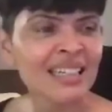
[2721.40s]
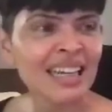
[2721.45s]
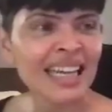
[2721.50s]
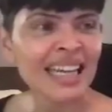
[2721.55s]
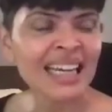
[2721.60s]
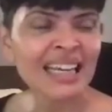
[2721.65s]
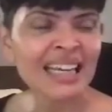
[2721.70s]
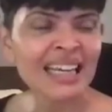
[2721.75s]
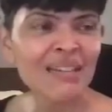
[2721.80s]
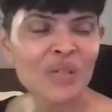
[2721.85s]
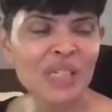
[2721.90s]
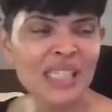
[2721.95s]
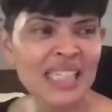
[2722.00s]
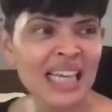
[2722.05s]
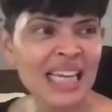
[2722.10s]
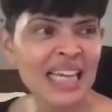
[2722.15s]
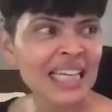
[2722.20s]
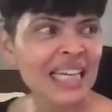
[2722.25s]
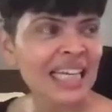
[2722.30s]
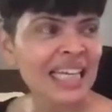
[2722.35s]
it was
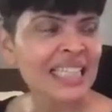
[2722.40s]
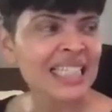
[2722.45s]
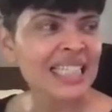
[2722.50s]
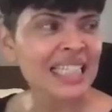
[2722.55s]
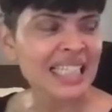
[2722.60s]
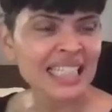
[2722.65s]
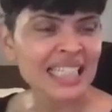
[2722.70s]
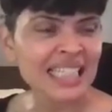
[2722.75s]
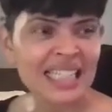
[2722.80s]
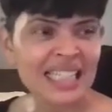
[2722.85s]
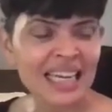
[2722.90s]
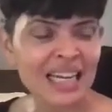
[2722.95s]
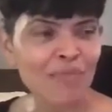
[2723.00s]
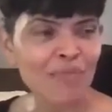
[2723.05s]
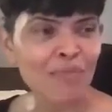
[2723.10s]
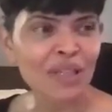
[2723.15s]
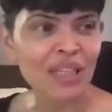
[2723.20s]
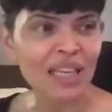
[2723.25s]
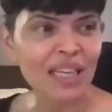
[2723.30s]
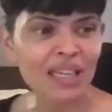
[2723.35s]
like an idea that I
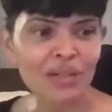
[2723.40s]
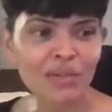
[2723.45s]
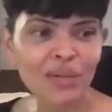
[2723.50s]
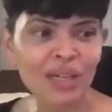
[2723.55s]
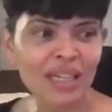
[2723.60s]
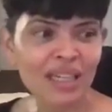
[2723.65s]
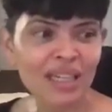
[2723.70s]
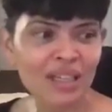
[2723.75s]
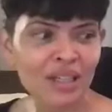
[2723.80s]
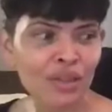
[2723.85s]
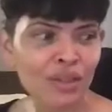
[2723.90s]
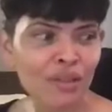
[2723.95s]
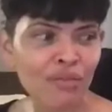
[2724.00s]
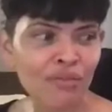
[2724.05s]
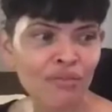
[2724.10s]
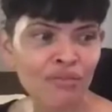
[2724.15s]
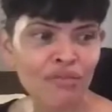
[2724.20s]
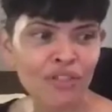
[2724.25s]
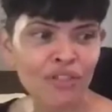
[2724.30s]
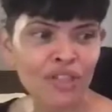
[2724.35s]
played with
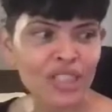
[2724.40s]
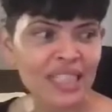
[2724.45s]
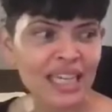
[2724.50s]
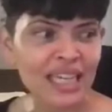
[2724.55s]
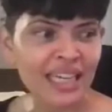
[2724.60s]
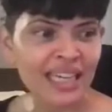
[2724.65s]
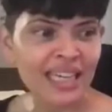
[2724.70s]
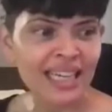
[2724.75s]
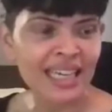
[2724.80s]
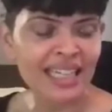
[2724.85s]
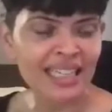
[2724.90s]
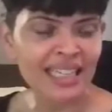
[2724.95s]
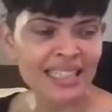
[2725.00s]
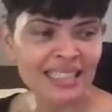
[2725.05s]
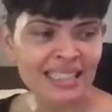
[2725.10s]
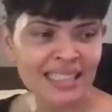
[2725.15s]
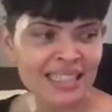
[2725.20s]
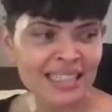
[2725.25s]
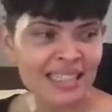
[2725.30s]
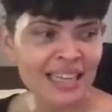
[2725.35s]
for
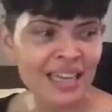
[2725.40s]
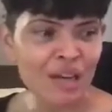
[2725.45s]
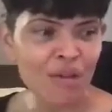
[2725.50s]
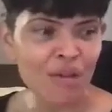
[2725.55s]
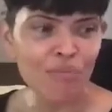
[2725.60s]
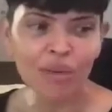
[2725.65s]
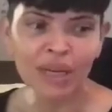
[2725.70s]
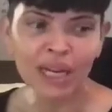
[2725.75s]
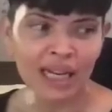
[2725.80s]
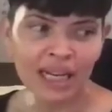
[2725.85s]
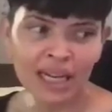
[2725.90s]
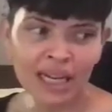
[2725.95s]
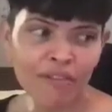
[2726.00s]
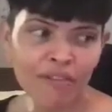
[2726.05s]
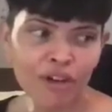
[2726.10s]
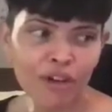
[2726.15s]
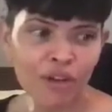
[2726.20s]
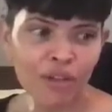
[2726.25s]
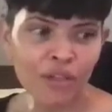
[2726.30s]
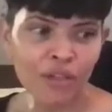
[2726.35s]
decades, but I
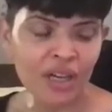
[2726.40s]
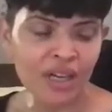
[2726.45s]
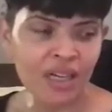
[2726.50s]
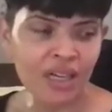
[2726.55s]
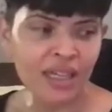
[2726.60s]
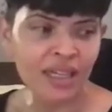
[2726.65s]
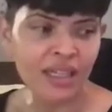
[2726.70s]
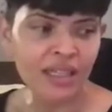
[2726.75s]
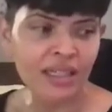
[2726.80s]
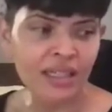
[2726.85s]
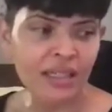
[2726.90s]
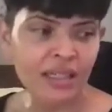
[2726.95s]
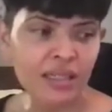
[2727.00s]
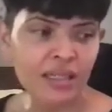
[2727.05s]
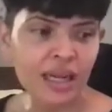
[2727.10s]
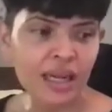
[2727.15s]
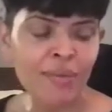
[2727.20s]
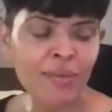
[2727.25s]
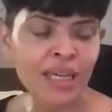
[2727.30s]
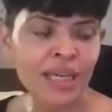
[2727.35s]
never thought,
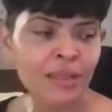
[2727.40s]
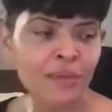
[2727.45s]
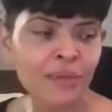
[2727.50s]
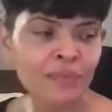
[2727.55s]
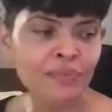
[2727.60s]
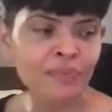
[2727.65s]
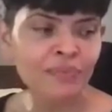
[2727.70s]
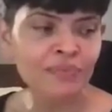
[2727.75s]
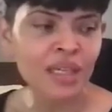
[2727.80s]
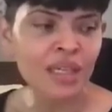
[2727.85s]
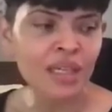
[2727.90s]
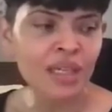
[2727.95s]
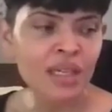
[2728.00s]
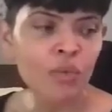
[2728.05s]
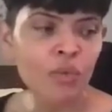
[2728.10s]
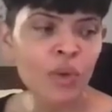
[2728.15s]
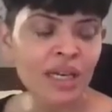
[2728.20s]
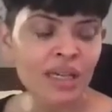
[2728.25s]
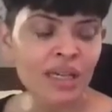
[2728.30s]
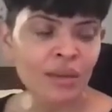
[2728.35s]
I mean,
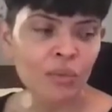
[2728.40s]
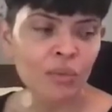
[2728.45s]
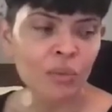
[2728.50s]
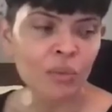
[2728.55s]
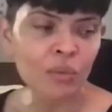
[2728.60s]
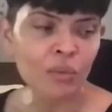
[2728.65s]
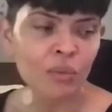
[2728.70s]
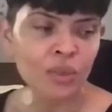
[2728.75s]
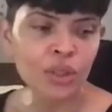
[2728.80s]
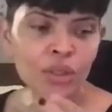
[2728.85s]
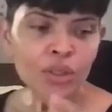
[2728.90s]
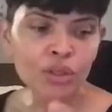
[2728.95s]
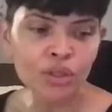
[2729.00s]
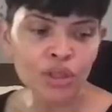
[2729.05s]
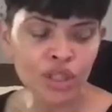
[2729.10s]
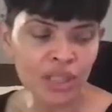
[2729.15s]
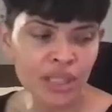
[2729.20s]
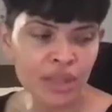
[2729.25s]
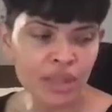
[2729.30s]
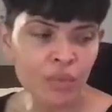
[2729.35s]

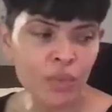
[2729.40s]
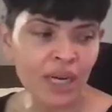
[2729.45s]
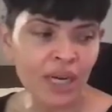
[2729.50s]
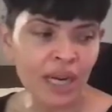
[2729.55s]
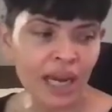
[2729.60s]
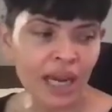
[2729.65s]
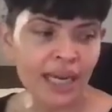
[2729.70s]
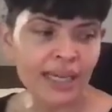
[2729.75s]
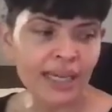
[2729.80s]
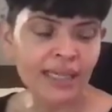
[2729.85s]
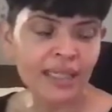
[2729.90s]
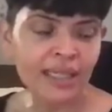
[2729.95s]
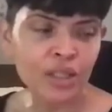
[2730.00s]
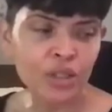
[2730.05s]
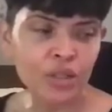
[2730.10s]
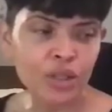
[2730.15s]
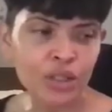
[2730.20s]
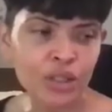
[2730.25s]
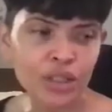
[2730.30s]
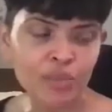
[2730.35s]
usually when I
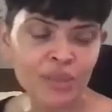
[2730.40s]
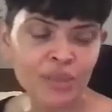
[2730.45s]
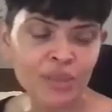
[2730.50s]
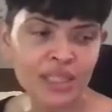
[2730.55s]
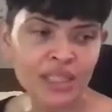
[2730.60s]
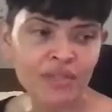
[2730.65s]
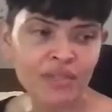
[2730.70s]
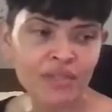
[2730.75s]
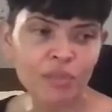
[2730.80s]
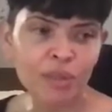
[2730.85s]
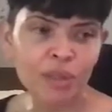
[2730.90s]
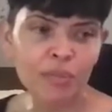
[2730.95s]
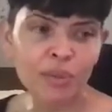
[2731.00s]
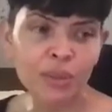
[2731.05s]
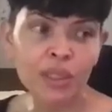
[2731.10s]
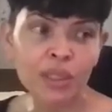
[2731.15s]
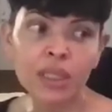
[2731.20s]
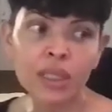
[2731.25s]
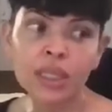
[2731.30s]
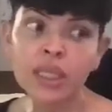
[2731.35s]
introduce myself to
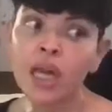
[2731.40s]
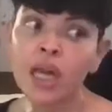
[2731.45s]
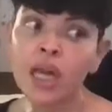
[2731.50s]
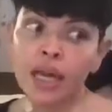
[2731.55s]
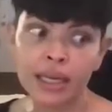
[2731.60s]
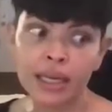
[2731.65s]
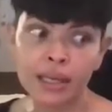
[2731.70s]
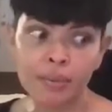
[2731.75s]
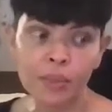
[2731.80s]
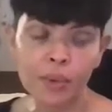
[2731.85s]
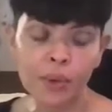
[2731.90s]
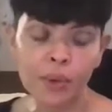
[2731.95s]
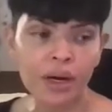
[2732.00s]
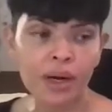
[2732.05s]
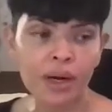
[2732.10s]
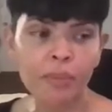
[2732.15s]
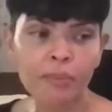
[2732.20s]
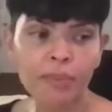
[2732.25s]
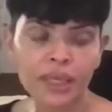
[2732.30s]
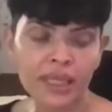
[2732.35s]
people, not
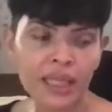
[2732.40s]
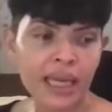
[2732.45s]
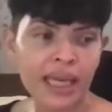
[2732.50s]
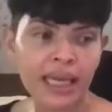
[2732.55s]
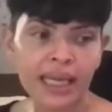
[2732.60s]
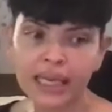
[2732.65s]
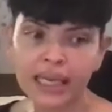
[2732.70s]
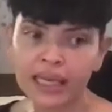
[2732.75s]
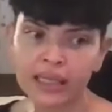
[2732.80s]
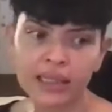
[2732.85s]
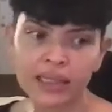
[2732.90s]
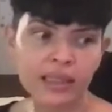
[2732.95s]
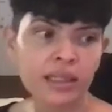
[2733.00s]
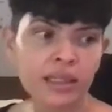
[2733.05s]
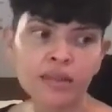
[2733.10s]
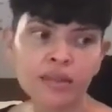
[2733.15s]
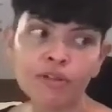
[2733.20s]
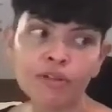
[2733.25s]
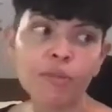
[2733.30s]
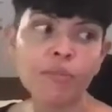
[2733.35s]
anymore, but like
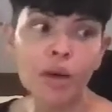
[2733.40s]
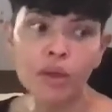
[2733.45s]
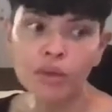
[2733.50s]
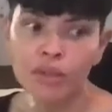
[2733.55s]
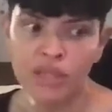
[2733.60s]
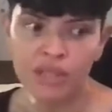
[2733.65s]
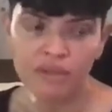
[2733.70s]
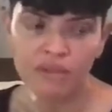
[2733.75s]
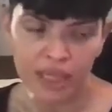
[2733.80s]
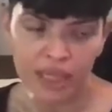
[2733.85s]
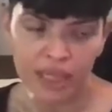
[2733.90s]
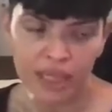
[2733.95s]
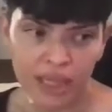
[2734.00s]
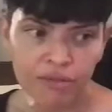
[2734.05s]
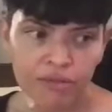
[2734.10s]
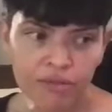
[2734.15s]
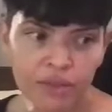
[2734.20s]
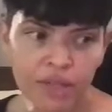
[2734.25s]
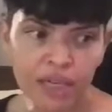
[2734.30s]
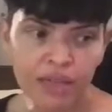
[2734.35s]
for most of my
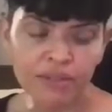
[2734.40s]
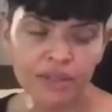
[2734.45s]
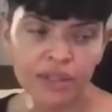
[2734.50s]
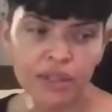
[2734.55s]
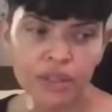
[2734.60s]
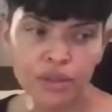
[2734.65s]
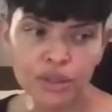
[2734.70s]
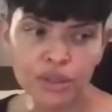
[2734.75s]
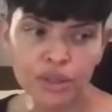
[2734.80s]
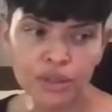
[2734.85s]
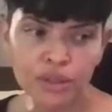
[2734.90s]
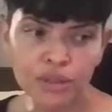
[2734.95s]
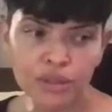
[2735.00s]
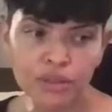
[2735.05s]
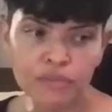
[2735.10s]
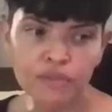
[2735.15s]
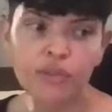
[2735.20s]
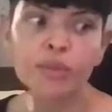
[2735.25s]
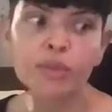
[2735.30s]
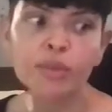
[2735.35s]
life, for
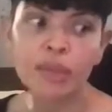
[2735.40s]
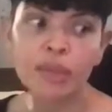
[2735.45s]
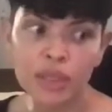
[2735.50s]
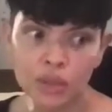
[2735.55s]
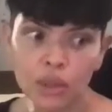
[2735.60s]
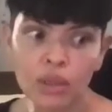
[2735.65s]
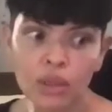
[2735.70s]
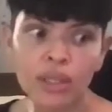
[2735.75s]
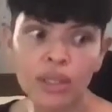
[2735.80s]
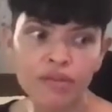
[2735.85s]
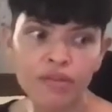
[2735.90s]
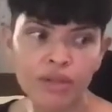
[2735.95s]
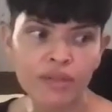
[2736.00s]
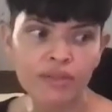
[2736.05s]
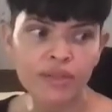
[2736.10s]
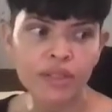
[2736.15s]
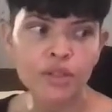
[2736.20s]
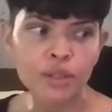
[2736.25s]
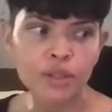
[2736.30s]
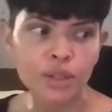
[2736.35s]
most of my adult life, when
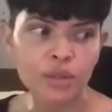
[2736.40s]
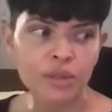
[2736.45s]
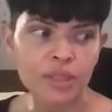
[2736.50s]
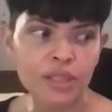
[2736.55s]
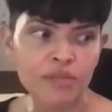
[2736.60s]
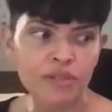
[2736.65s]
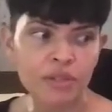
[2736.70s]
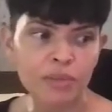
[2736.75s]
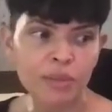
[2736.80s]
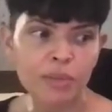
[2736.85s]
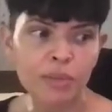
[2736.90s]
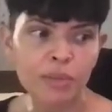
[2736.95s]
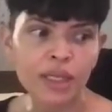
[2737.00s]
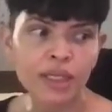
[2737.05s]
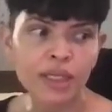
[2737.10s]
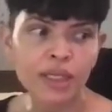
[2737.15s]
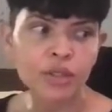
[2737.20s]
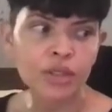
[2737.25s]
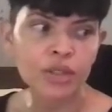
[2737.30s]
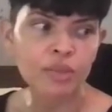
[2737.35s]
I've introduced myself to people, I
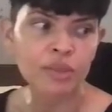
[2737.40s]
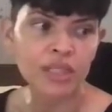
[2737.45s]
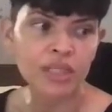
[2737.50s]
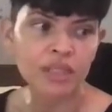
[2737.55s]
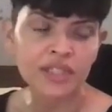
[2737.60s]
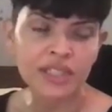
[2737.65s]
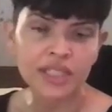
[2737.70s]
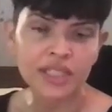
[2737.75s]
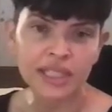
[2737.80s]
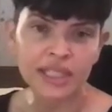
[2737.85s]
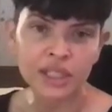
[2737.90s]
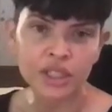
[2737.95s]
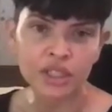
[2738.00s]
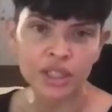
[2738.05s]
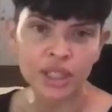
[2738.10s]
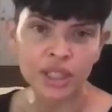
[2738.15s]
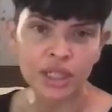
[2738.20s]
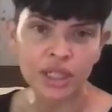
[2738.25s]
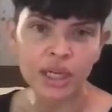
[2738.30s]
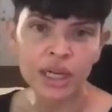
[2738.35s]
introduce myself as a
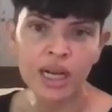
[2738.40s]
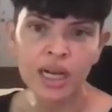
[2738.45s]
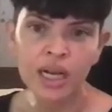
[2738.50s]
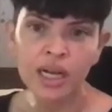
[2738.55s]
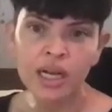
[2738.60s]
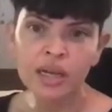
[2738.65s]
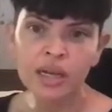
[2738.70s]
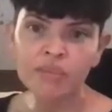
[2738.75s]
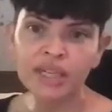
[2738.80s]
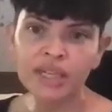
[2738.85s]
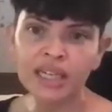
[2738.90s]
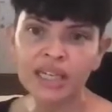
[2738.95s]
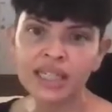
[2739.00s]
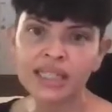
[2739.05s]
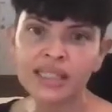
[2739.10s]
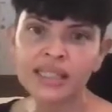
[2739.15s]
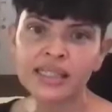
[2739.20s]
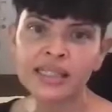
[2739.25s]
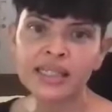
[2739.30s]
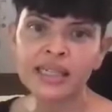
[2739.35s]
teacher,
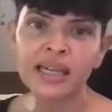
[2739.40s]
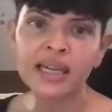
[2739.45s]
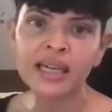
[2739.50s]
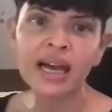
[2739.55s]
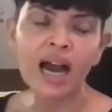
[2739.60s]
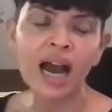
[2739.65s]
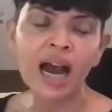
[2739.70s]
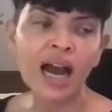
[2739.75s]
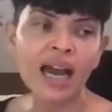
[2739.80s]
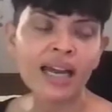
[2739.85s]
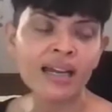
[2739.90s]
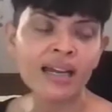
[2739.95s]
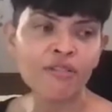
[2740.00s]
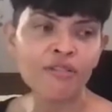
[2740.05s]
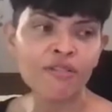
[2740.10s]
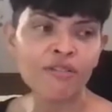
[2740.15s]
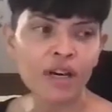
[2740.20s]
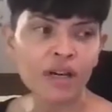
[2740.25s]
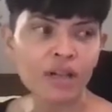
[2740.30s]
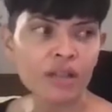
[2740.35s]
because I have
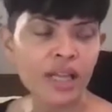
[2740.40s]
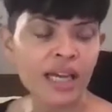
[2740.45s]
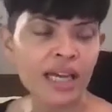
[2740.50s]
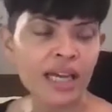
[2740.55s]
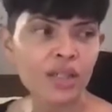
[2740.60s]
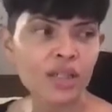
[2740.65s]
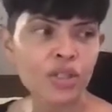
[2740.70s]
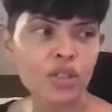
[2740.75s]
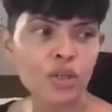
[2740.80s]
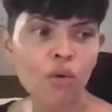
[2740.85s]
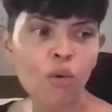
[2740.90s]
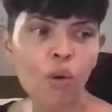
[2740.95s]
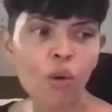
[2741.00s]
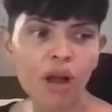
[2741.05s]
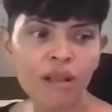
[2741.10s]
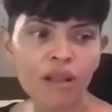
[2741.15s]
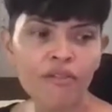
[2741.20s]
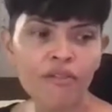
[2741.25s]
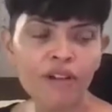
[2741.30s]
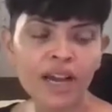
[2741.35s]
felt like to
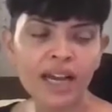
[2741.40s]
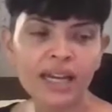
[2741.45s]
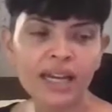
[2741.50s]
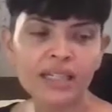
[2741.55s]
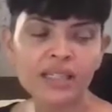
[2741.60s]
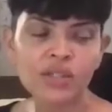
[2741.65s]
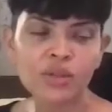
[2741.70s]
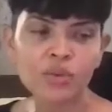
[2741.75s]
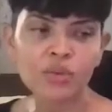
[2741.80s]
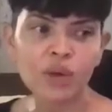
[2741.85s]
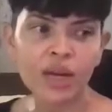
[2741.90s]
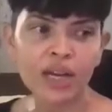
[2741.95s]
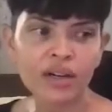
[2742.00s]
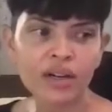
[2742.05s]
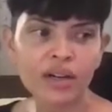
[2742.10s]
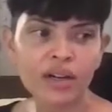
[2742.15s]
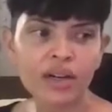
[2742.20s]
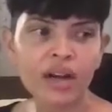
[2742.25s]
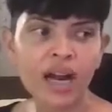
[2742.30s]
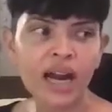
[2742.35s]
qualify as a
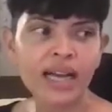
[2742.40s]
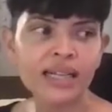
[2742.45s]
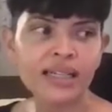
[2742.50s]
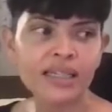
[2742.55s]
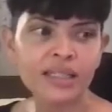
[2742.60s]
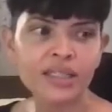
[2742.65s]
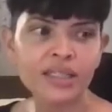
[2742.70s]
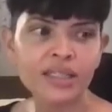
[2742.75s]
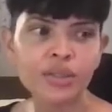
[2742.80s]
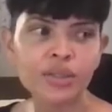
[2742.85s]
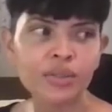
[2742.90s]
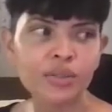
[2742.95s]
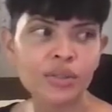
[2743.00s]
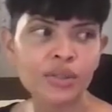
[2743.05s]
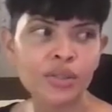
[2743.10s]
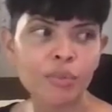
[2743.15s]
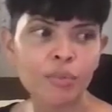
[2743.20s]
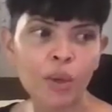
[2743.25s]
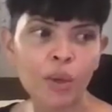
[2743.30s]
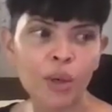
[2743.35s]
writer, I need to
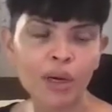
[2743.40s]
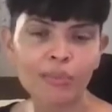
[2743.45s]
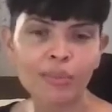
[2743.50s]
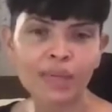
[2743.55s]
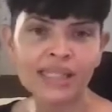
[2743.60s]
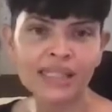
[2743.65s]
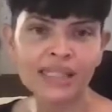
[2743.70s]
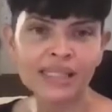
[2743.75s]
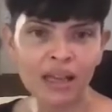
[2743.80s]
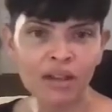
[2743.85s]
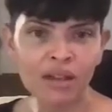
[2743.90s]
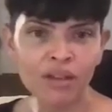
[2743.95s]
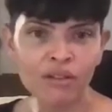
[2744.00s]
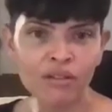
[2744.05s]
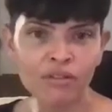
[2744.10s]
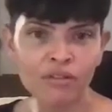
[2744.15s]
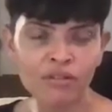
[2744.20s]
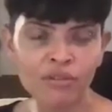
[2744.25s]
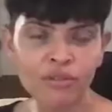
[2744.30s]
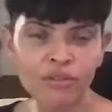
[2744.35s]
support
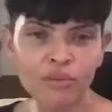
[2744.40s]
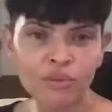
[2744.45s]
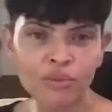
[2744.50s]
myself